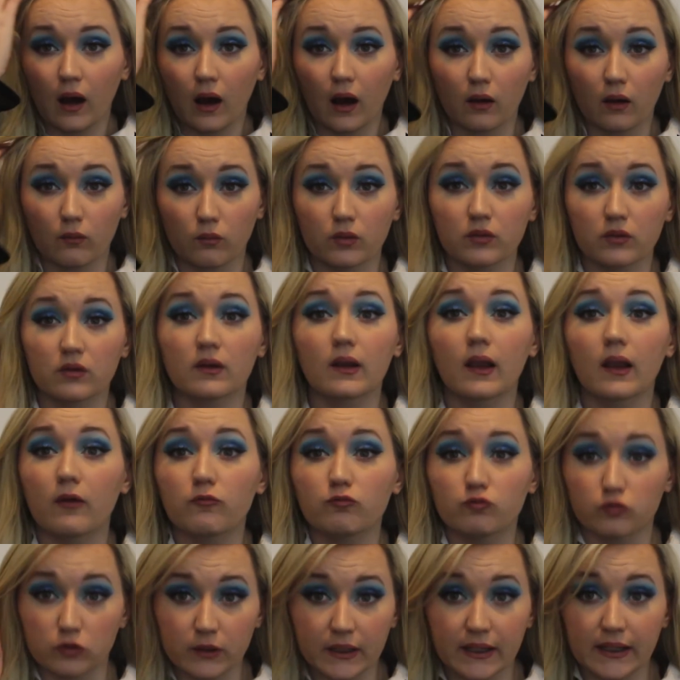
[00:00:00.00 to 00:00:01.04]
I want to
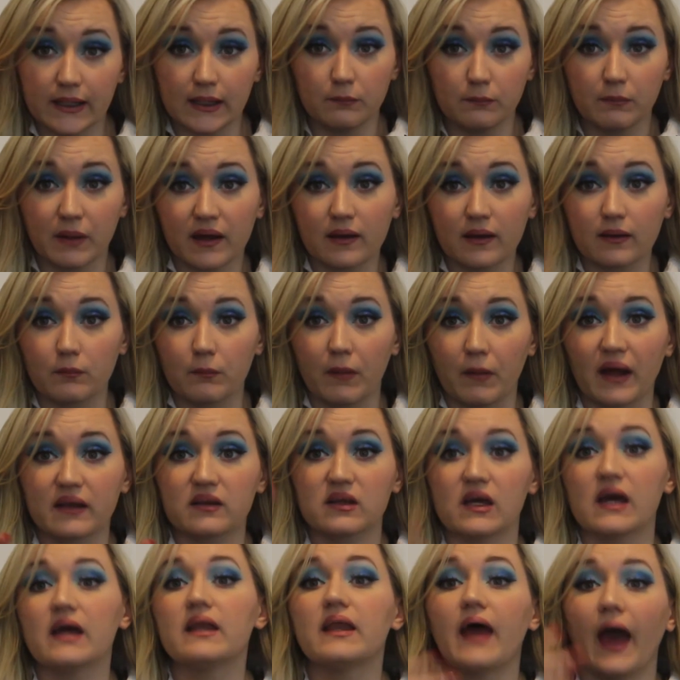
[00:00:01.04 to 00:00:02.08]
like really mix and
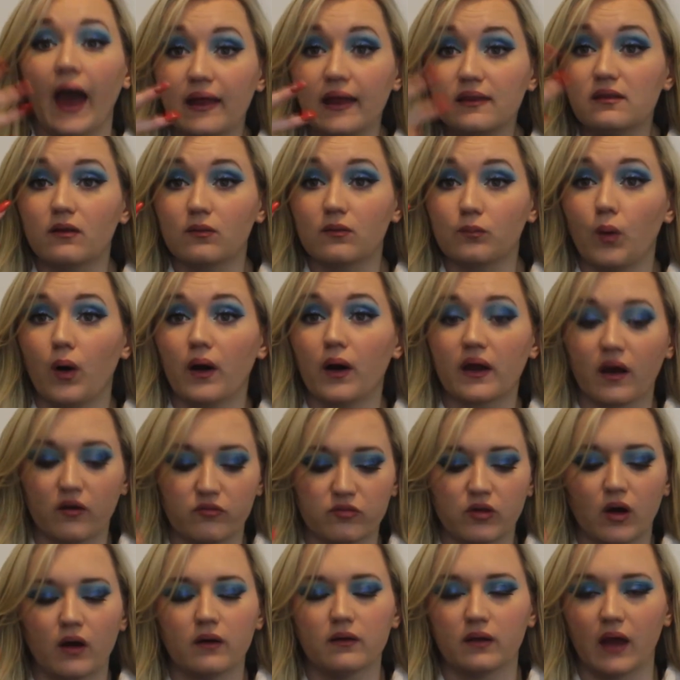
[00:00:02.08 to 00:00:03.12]
match it, and hence why
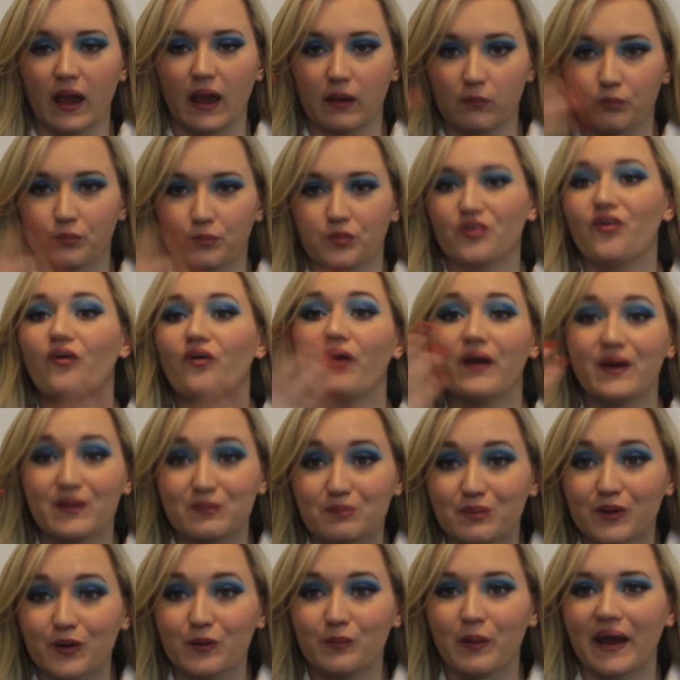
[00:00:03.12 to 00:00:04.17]
I've done a
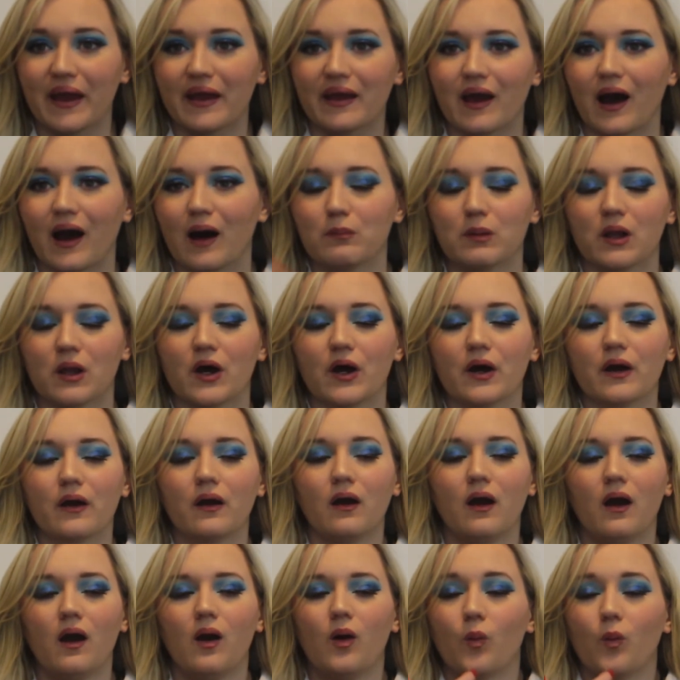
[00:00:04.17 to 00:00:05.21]
bright blue makeup look
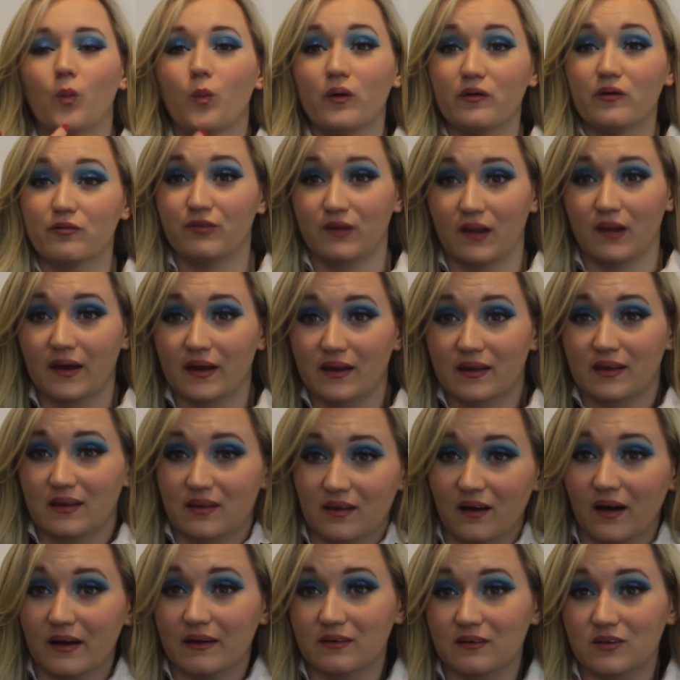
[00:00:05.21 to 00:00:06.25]
with like
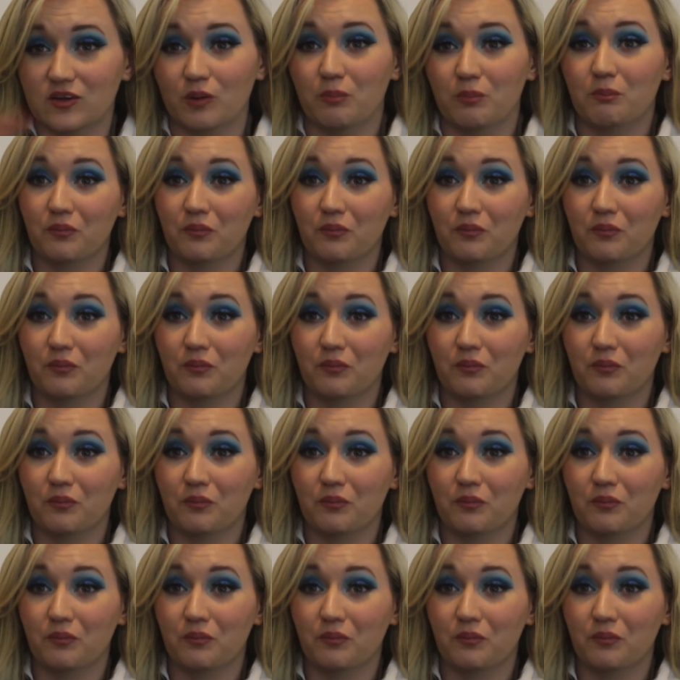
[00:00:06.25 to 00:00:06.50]
such a